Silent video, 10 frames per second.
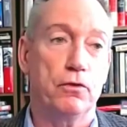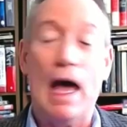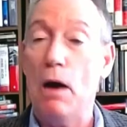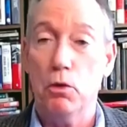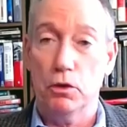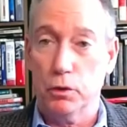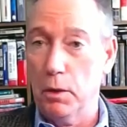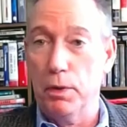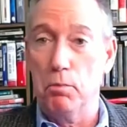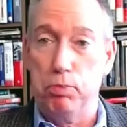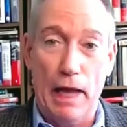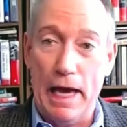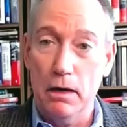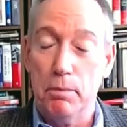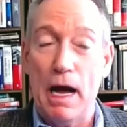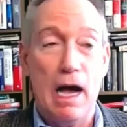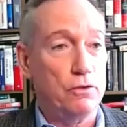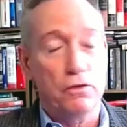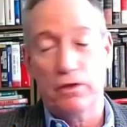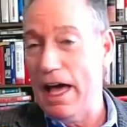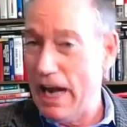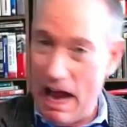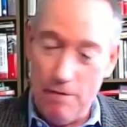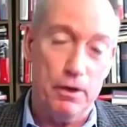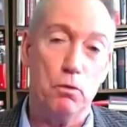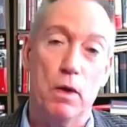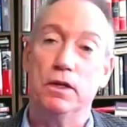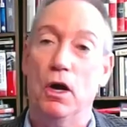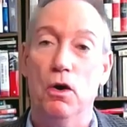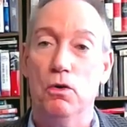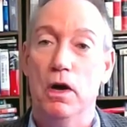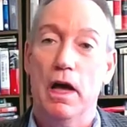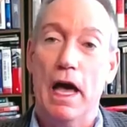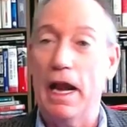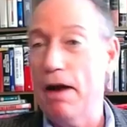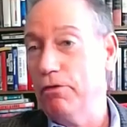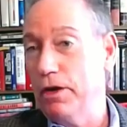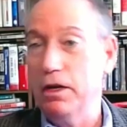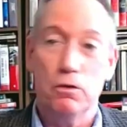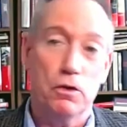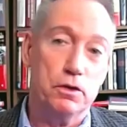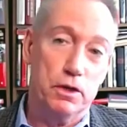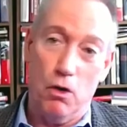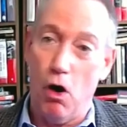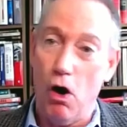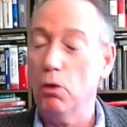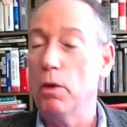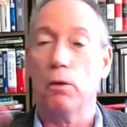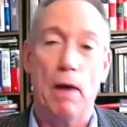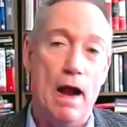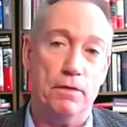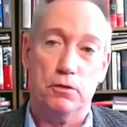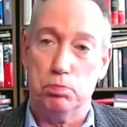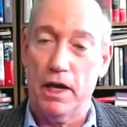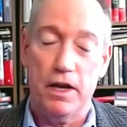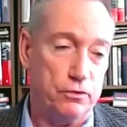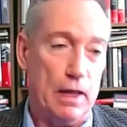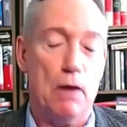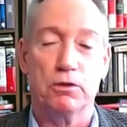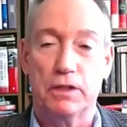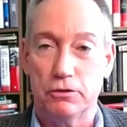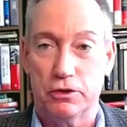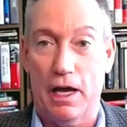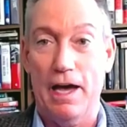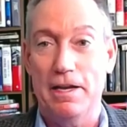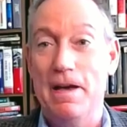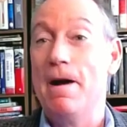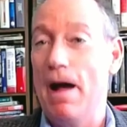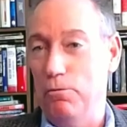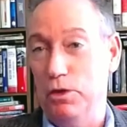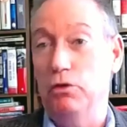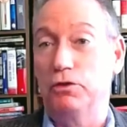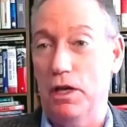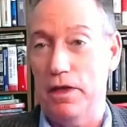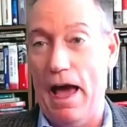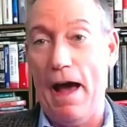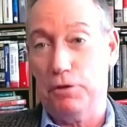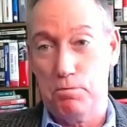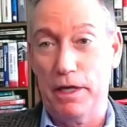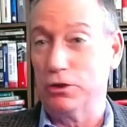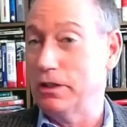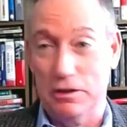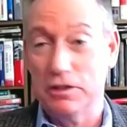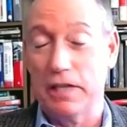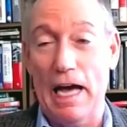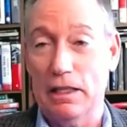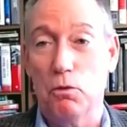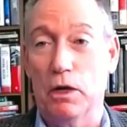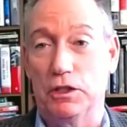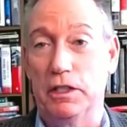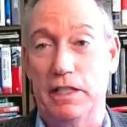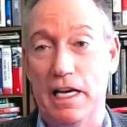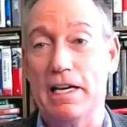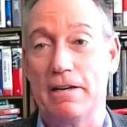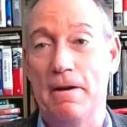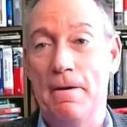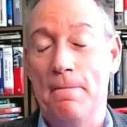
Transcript: flowers. We're going to put planter boxes at every window, at every, you know, all the way around this place, flowers outside. And when you see the after picture, that's exactly what she did.